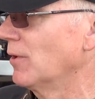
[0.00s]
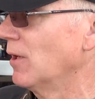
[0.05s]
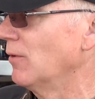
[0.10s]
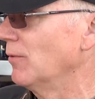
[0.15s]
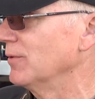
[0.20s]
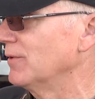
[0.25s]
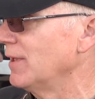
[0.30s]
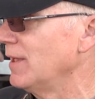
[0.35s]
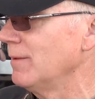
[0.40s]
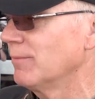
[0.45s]

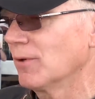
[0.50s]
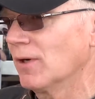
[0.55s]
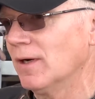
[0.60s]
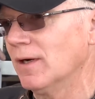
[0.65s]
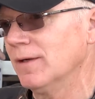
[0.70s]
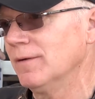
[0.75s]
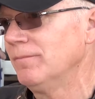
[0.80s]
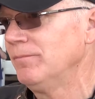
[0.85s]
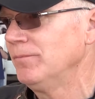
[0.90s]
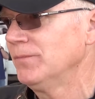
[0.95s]
brought what they
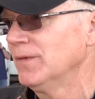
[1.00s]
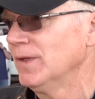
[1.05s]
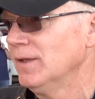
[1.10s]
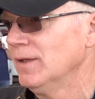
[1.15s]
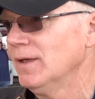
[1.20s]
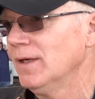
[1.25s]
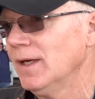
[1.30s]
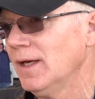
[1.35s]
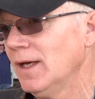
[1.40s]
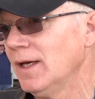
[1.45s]
brought.
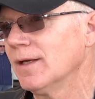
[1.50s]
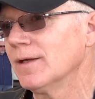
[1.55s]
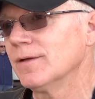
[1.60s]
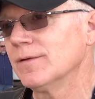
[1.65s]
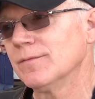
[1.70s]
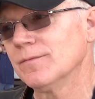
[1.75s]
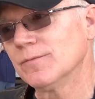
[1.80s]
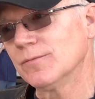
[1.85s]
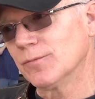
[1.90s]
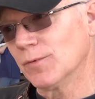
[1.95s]

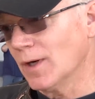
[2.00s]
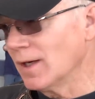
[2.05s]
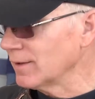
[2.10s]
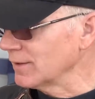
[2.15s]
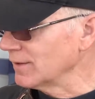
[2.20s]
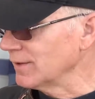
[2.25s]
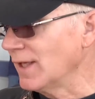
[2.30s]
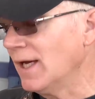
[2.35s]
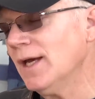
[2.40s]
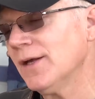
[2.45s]
And
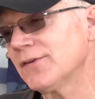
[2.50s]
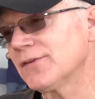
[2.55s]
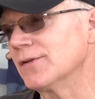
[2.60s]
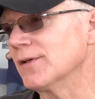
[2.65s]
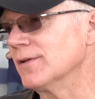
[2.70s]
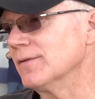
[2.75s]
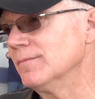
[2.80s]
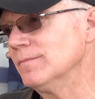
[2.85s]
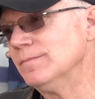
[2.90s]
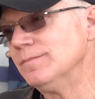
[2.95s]
while it
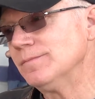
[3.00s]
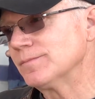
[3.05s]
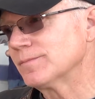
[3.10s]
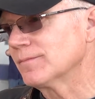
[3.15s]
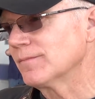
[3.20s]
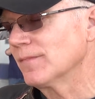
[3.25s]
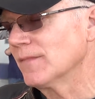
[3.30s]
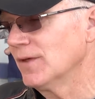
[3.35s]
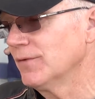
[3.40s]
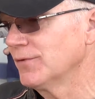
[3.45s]
lasted,
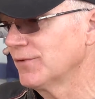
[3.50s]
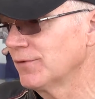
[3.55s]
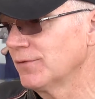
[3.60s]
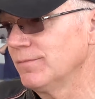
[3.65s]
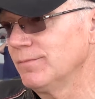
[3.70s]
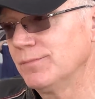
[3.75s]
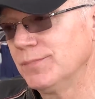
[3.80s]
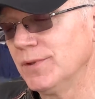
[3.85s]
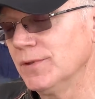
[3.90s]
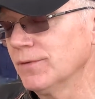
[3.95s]
it was a
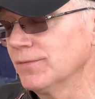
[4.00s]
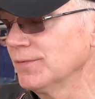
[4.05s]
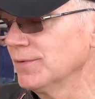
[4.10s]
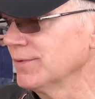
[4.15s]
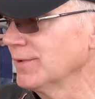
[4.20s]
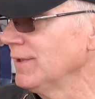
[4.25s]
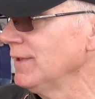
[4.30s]
beautiful